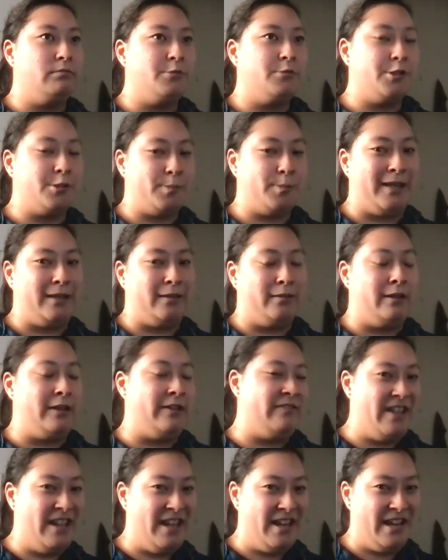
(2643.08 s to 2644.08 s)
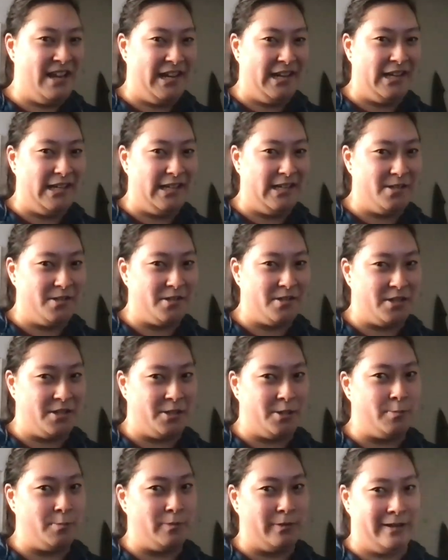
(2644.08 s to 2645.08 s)
just by living, I guess, because
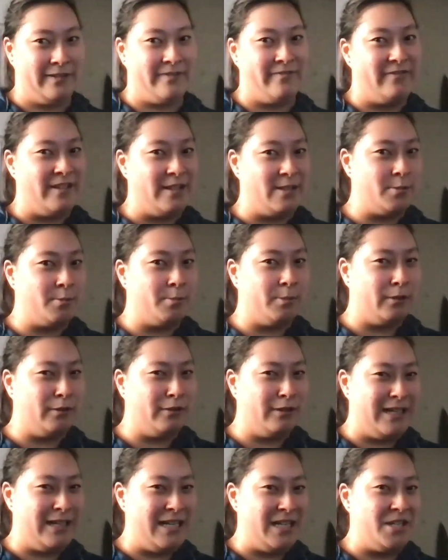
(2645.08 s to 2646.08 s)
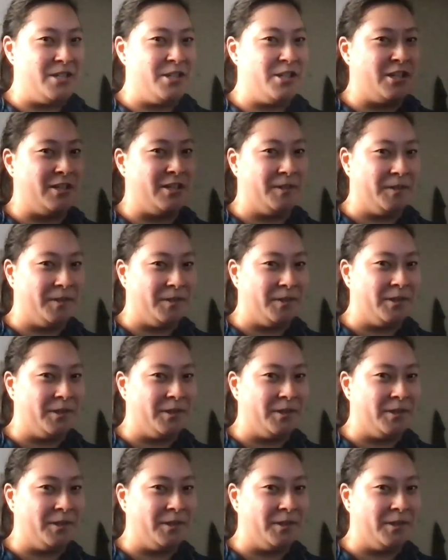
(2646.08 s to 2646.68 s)
you bring visibility to